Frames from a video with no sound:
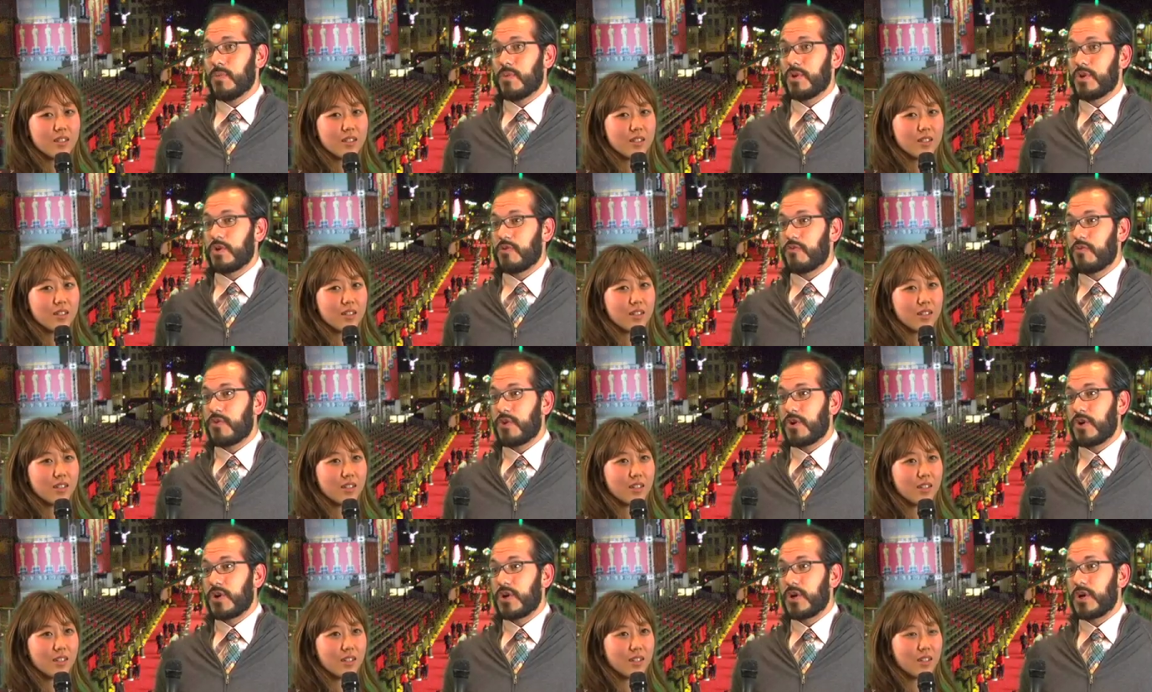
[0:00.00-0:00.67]
Speaker 1: winner
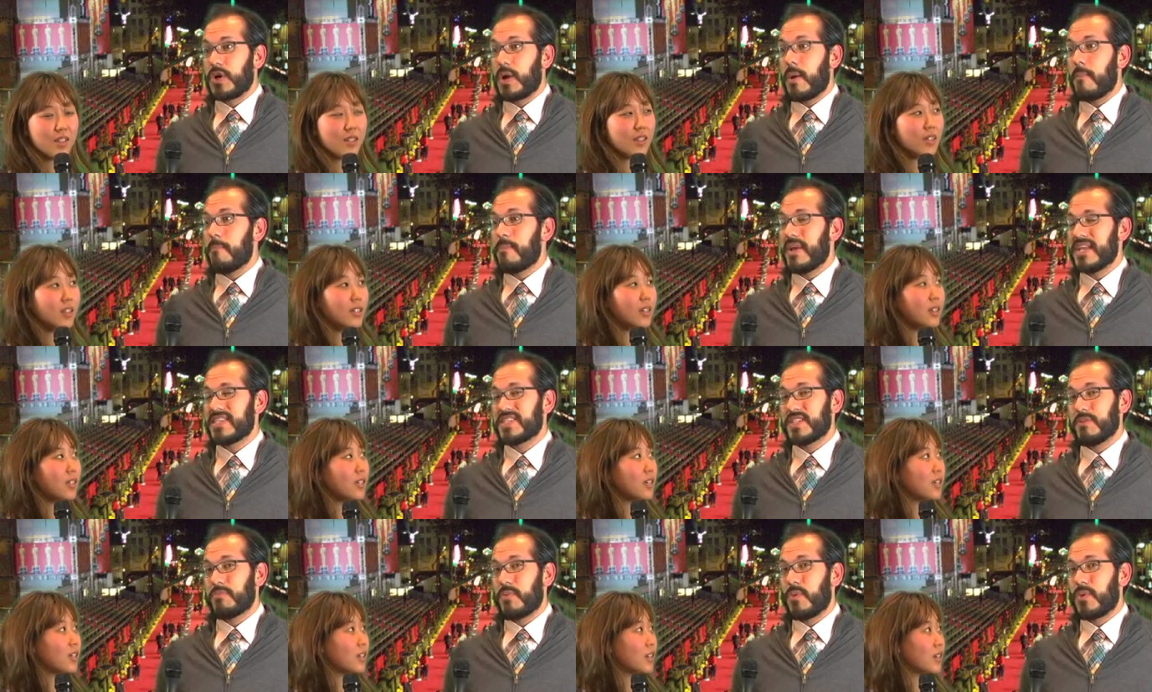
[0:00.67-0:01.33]
for Best
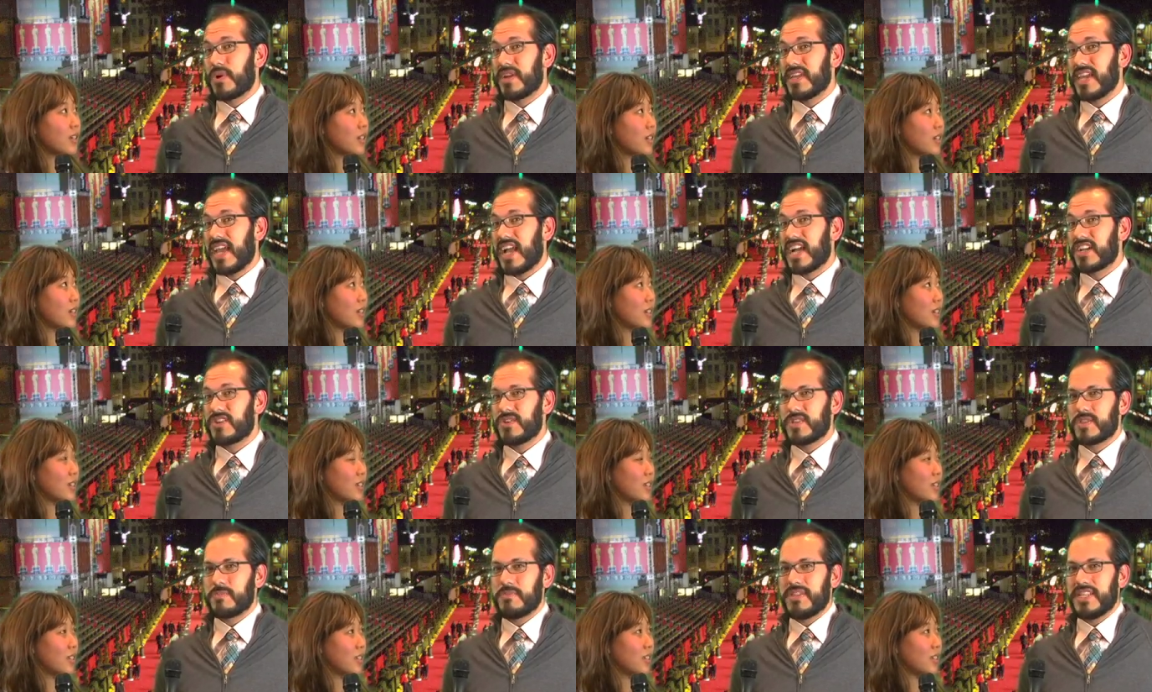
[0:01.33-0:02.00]
Supporting
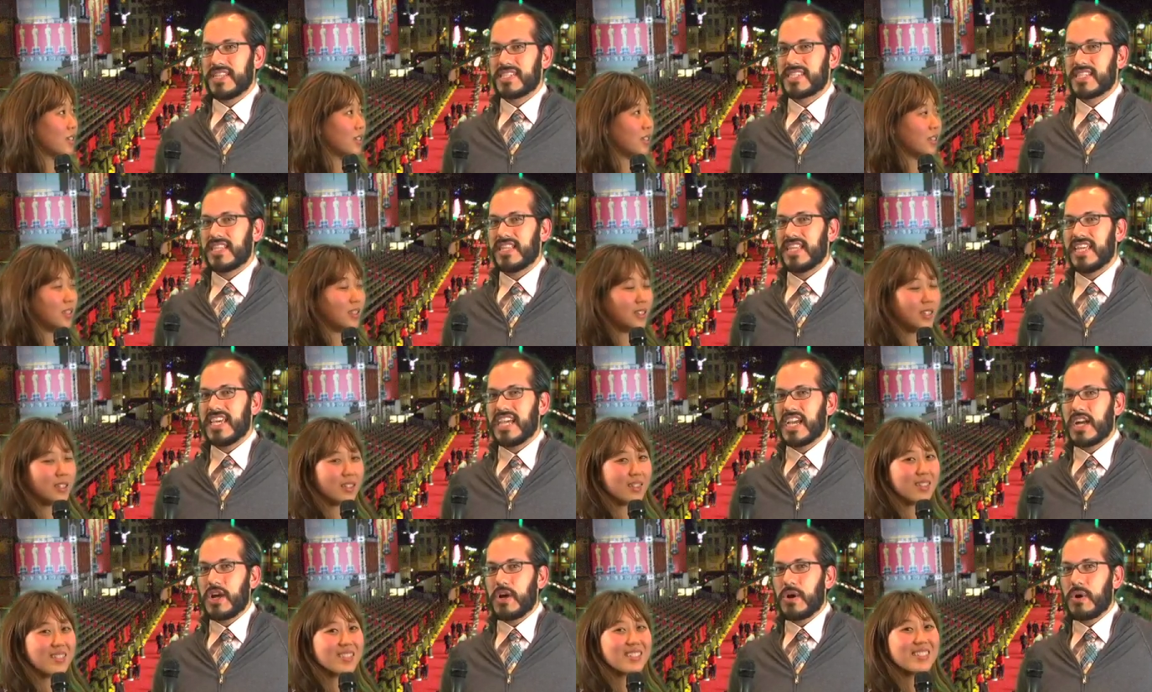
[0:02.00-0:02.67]
Actress, Melissa
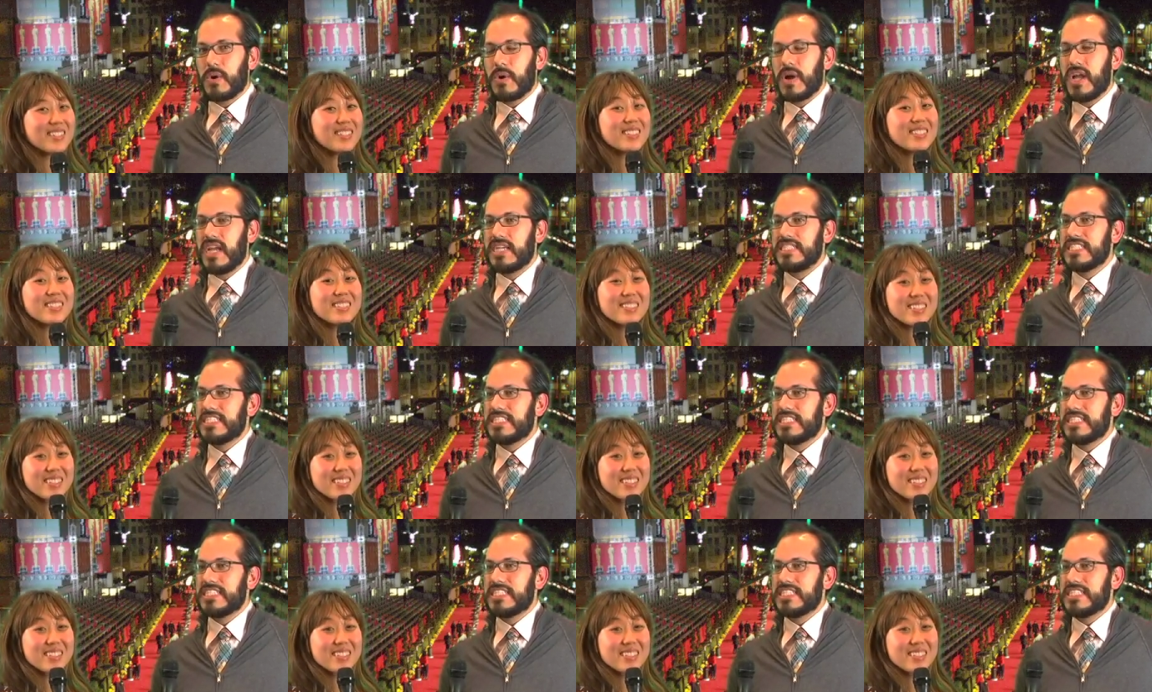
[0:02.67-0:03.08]
Leo.